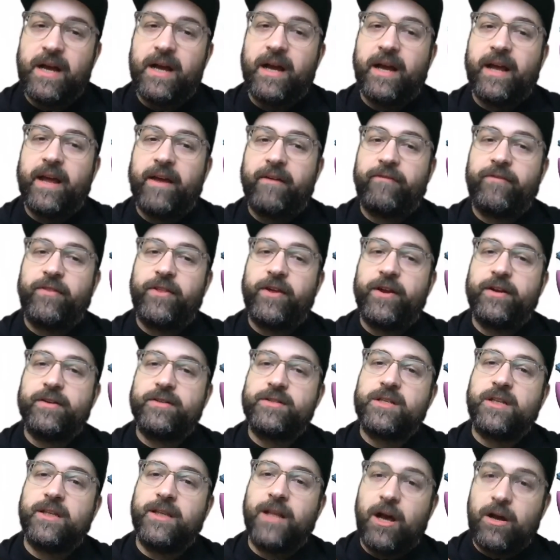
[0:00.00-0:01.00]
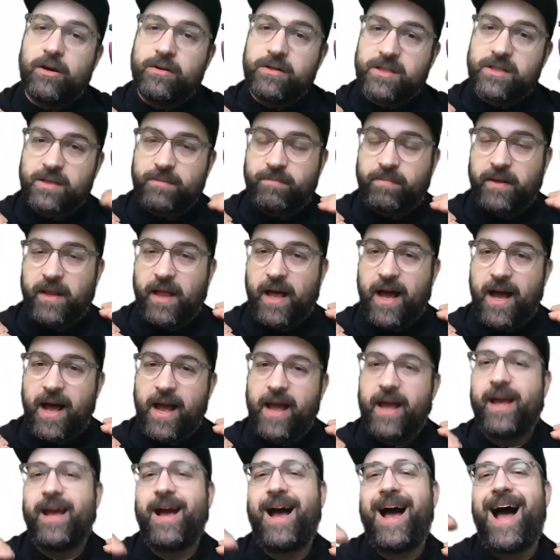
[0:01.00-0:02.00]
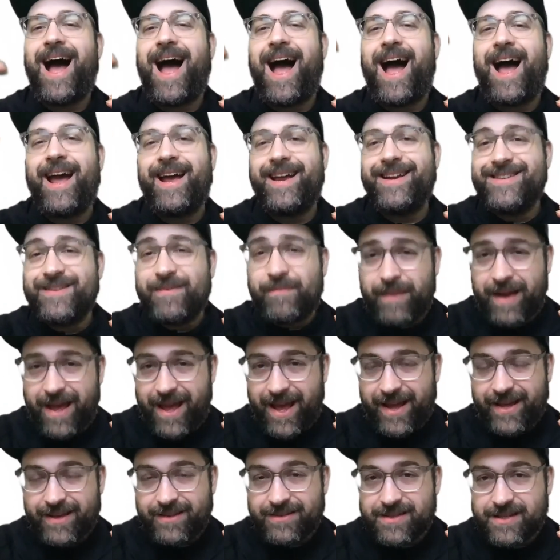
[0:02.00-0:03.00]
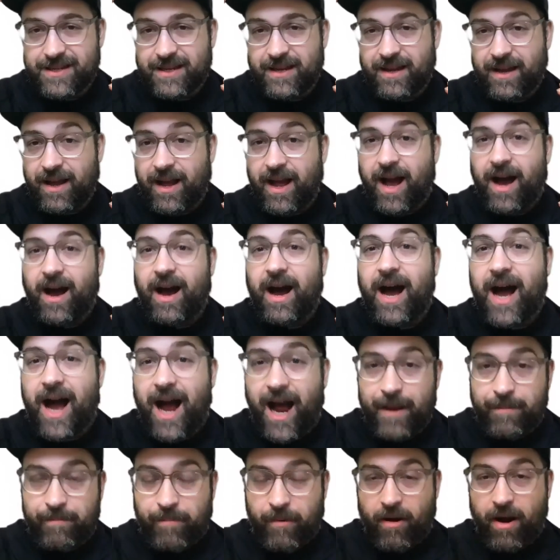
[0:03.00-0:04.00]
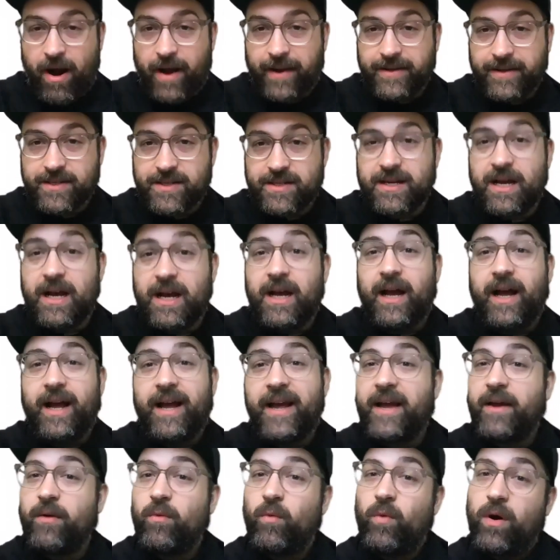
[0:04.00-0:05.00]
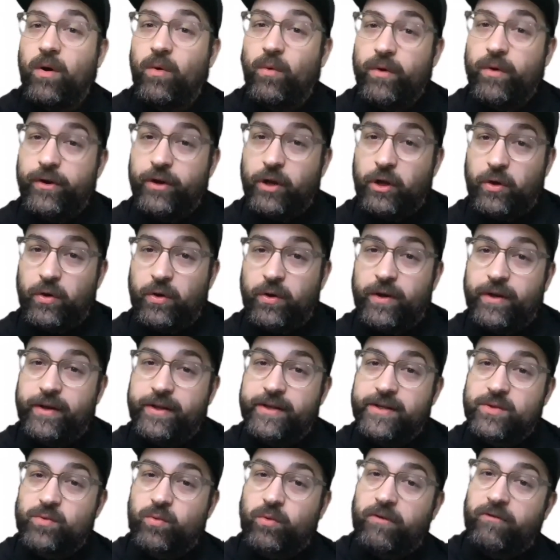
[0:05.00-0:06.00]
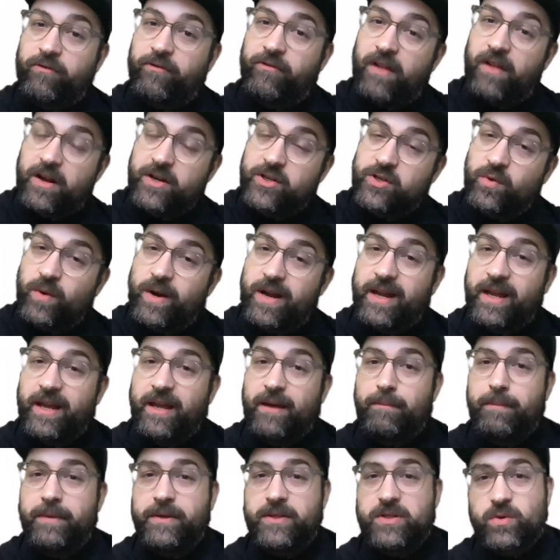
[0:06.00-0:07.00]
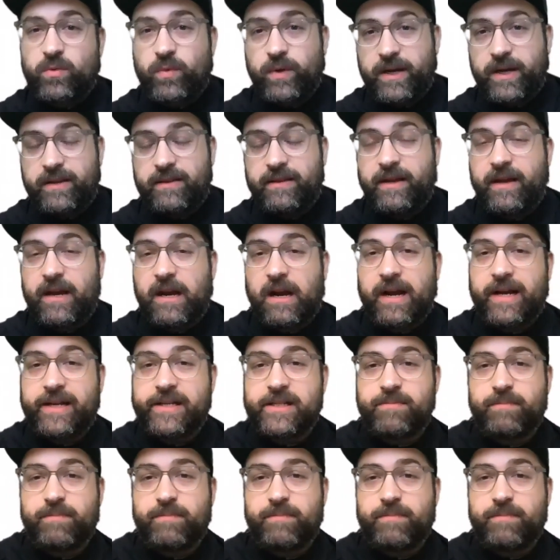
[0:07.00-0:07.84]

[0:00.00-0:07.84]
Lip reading: If there's low supply, high demand, high price. And what we're doing is we're fluctuating in between there as